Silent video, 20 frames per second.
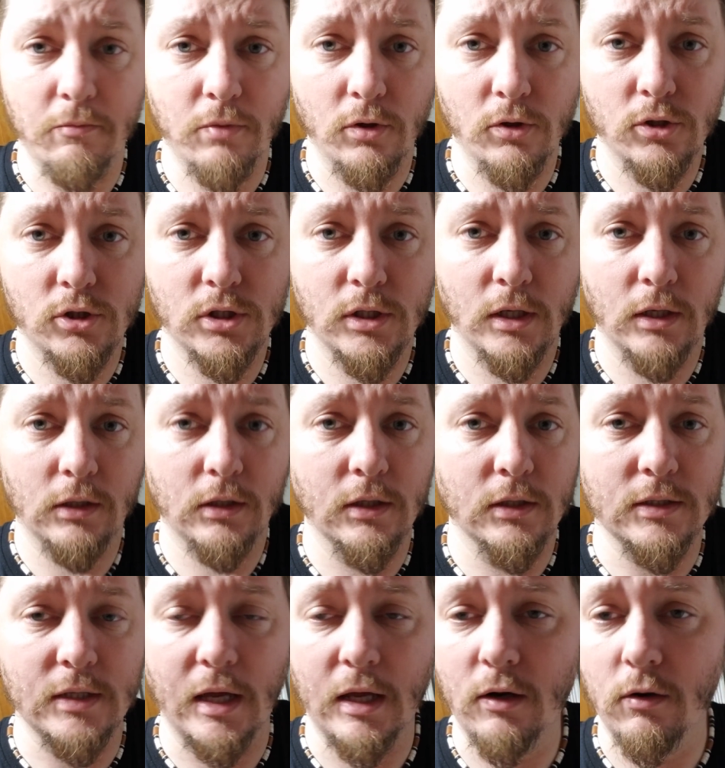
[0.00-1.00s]
bullshit
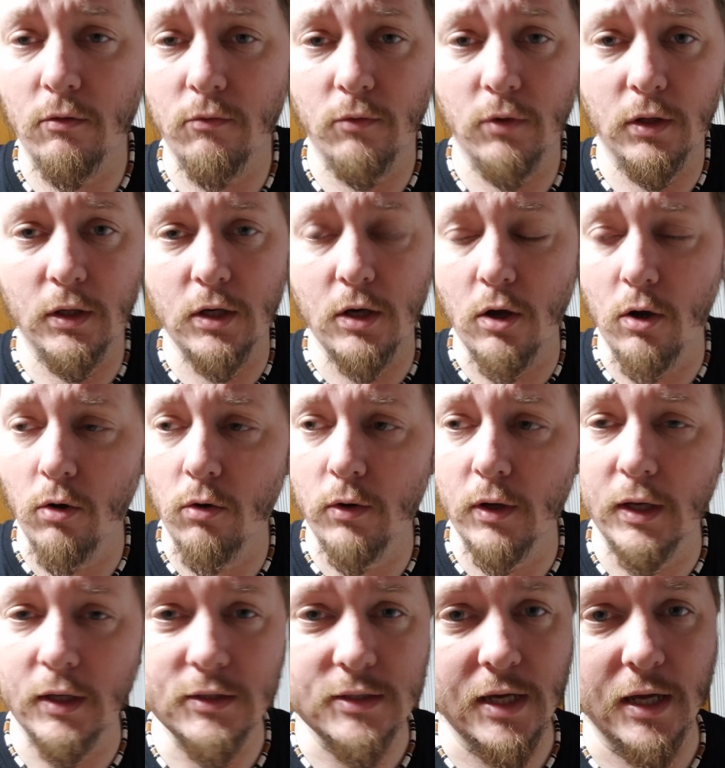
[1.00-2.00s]
because I don't really know
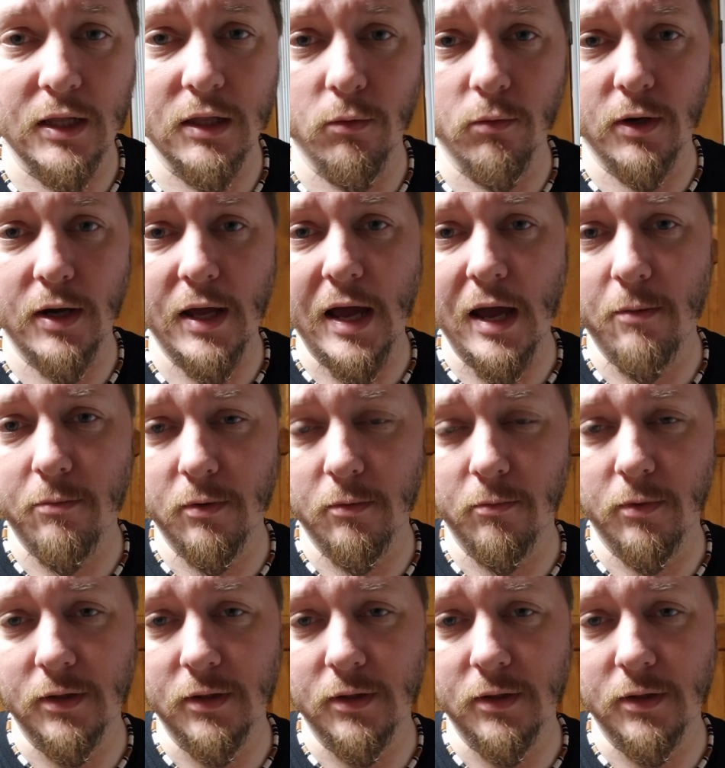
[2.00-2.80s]
exactly what happened,